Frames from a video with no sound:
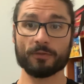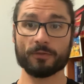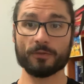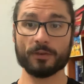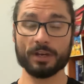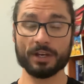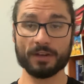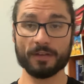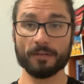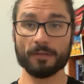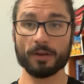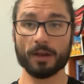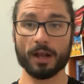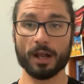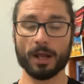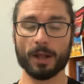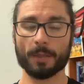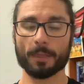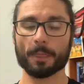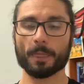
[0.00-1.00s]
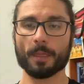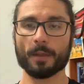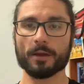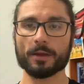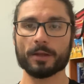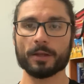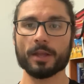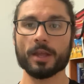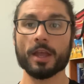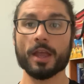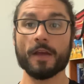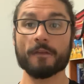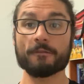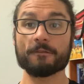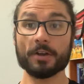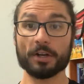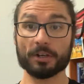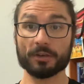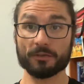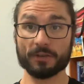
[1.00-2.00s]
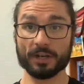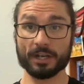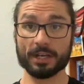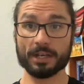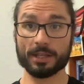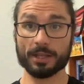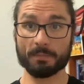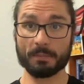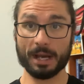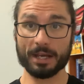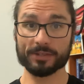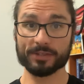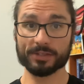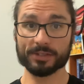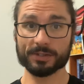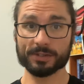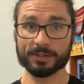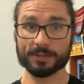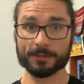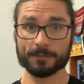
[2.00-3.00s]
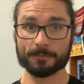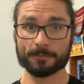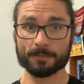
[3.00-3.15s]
in a very regular basis.